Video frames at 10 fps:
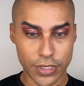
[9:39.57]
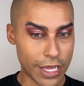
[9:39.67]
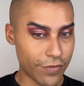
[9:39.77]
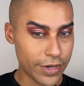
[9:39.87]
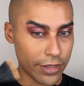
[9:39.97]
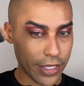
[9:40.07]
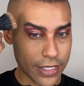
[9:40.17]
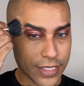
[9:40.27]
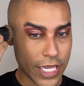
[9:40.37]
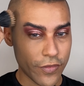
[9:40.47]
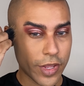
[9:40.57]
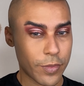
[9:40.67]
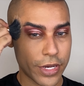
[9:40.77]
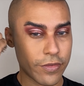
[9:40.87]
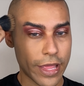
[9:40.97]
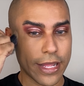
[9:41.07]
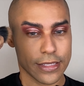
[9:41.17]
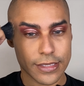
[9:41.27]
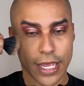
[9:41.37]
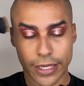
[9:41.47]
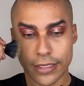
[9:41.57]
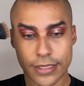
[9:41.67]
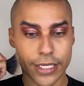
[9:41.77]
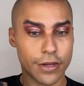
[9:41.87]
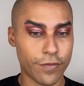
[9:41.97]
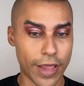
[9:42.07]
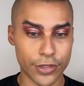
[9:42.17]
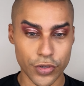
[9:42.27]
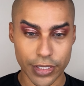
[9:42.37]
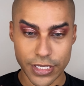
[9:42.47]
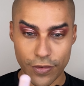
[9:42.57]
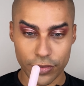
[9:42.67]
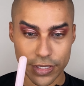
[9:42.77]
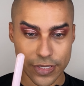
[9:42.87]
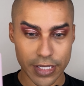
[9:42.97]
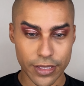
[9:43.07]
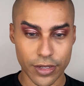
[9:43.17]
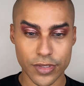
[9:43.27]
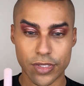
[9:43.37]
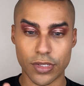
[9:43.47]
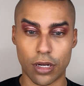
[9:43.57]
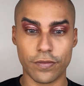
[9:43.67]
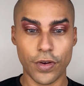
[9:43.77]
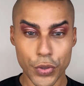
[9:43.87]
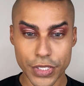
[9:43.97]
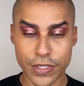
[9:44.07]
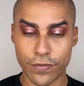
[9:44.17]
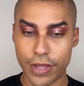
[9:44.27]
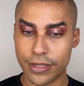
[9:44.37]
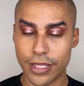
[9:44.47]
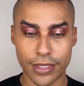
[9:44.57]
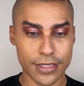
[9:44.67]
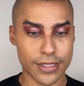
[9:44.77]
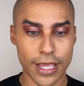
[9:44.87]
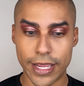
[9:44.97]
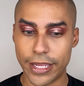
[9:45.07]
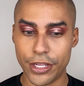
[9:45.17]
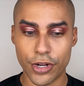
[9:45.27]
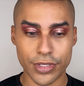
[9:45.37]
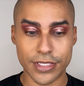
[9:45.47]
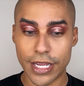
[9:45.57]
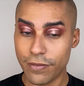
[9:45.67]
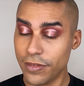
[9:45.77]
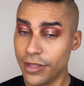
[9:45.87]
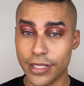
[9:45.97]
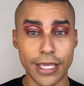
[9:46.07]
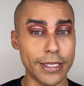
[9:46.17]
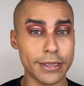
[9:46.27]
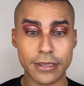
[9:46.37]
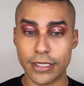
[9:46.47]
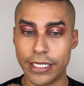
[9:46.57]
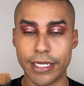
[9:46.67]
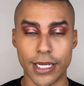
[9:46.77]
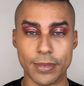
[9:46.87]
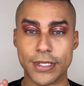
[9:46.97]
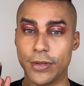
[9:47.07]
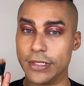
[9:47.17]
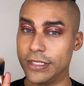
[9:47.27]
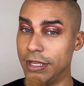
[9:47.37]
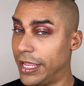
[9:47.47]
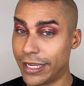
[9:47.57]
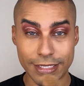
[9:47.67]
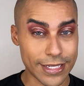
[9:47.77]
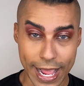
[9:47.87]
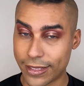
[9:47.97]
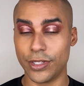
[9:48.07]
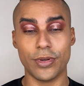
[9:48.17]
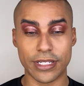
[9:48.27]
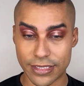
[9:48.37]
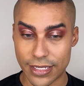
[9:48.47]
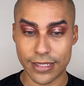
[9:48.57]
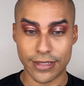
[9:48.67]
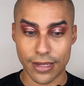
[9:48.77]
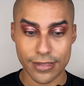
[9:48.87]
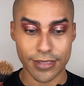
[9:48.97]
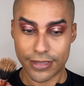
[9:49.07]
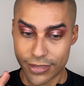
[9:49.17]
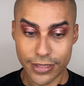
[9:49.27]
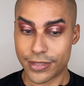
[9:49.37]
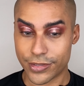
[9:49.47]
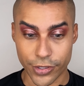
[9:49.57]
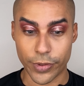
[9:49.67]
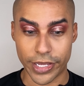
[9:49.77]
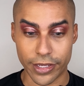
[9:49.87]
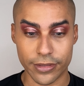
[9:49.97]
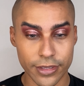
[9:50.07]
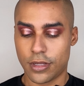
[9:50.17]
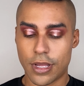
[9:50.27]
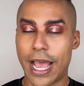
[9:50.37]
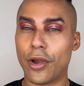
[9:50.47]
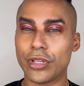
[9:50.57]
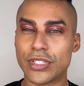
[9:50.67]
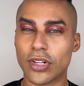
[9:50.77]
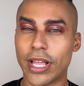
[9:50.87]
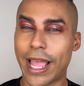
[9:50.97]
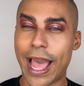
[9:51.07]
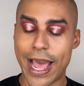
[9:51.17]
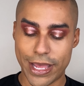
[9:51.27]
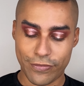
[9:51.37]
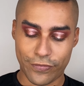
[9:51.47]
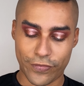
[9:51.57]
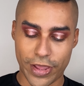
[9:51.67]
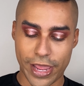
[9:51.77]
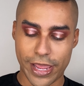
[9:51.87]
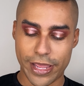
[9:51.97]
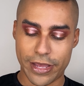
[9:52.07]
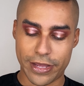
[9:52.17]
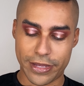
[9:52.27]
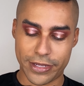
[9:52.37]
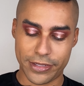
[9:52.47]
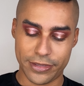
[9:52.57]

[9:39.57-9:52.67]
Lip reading: definitely is giving a bit of that second skin effect. You can definitely see that there's a soft focus effect, like it's saying, you know, it's definitely leading up to exactly what it says it does. It's doing it. I only took like half a, I'm